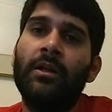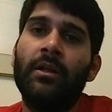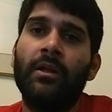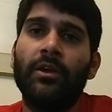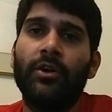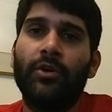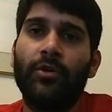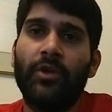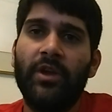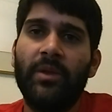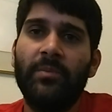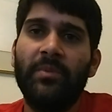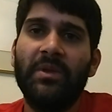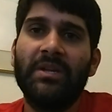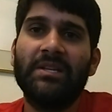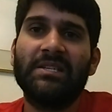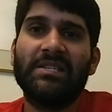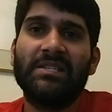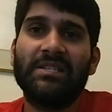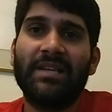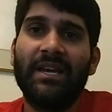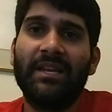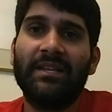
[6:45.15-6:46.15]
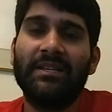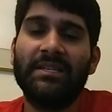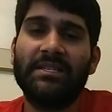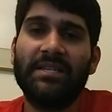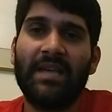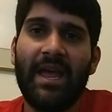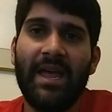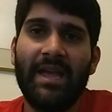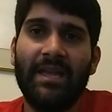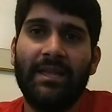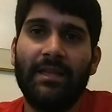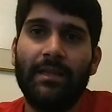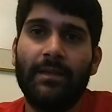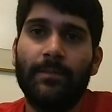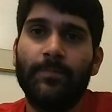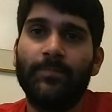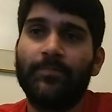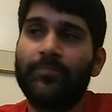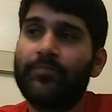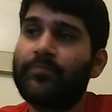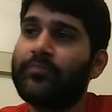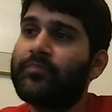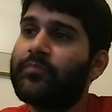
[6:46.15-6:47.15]
Creamy and slightly tangy.
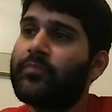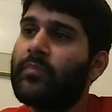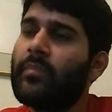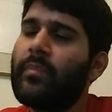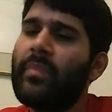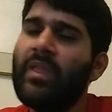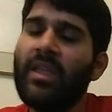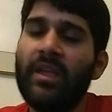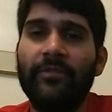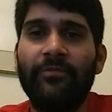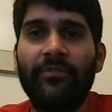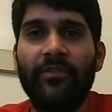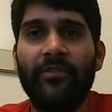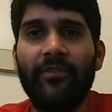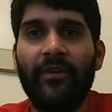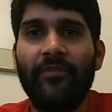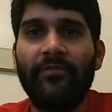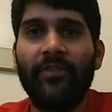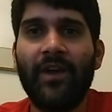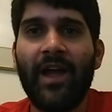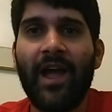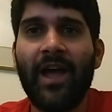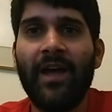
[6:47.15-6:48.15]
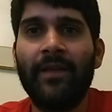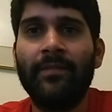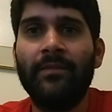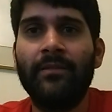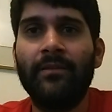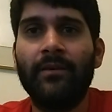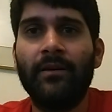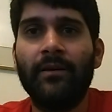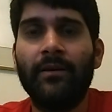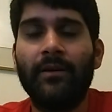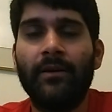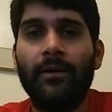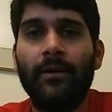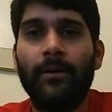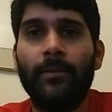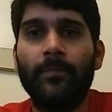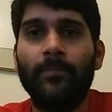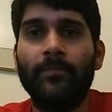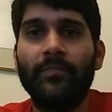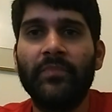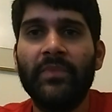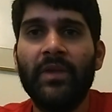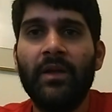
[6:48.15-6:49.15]
If you've ever had
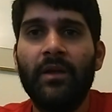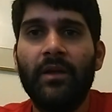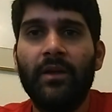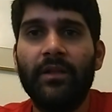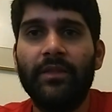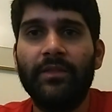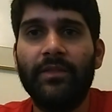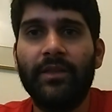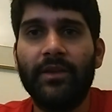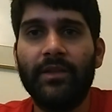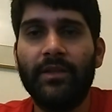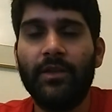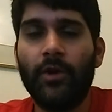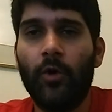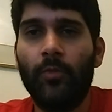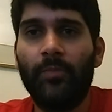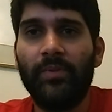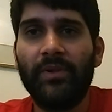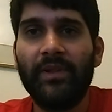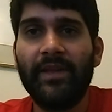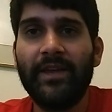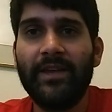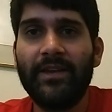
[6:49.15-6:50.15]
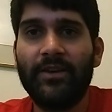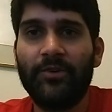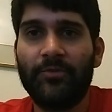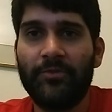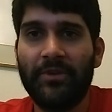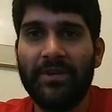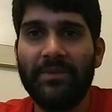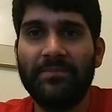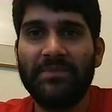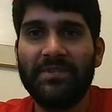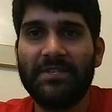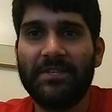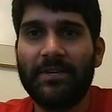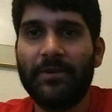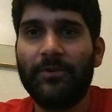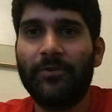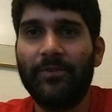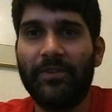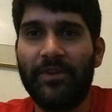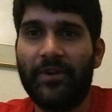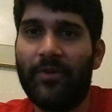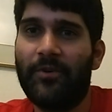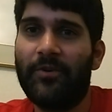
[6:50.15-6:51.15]
the Yoplait
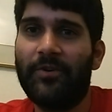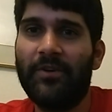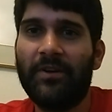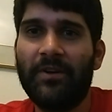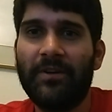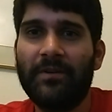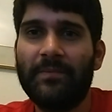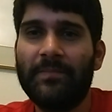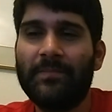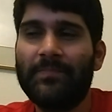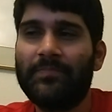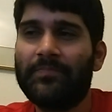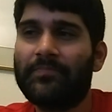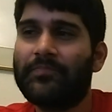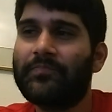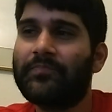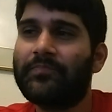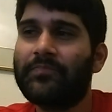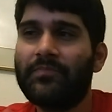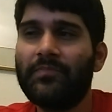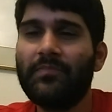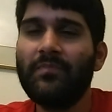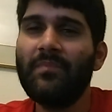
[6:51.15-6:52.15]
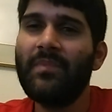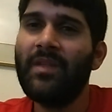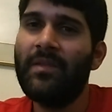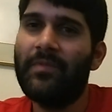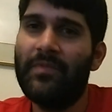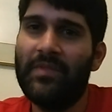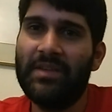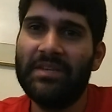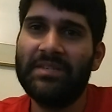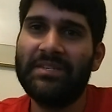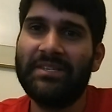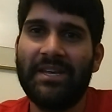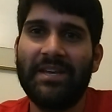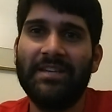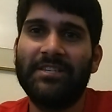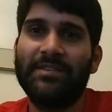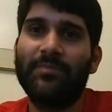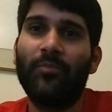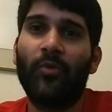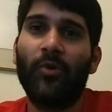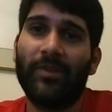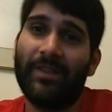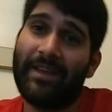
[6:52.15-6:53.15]
creamsicle yogurt, this
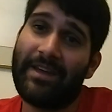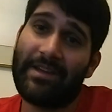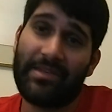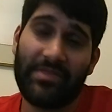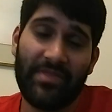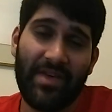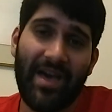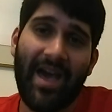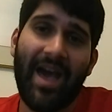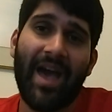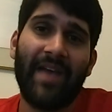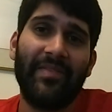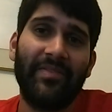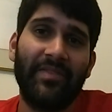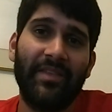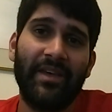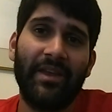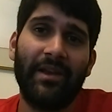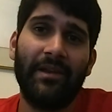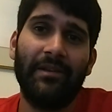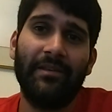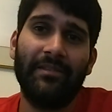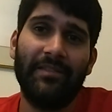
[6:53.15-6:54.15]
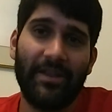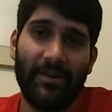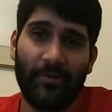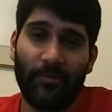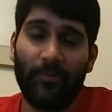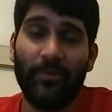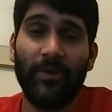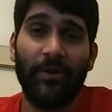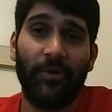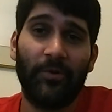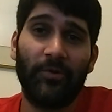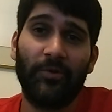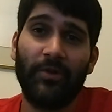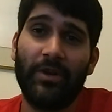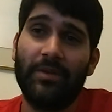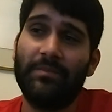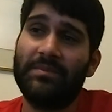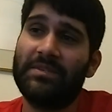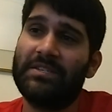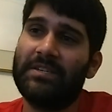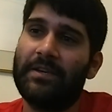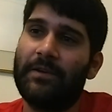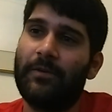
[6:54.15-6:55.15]
tastes more like that than a real
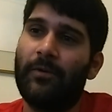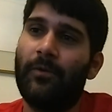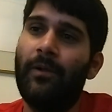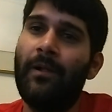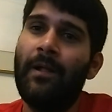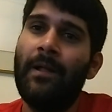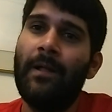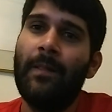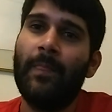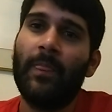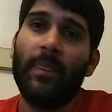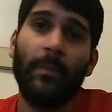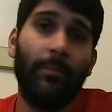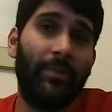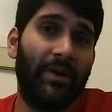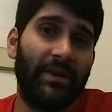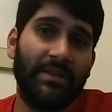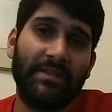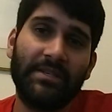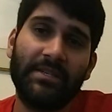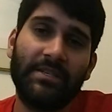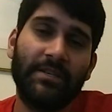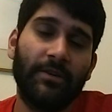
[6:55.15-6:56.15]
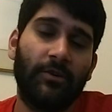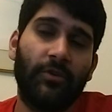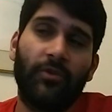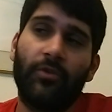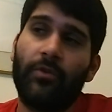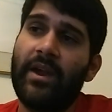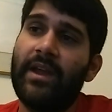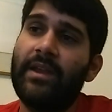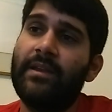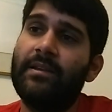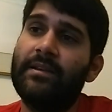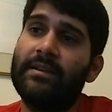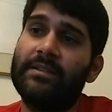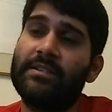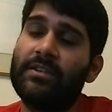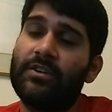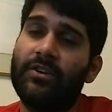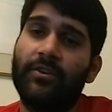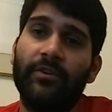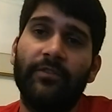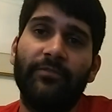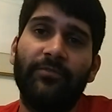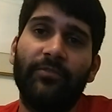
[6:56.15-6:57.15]
creamsicle. But it's still great. It's a
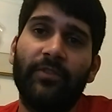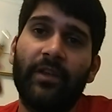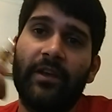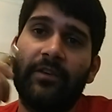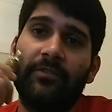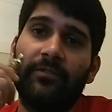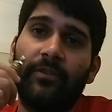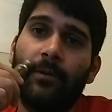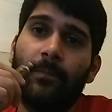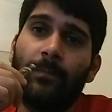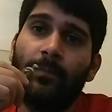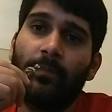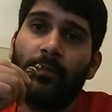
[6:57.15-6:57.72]
good flavor.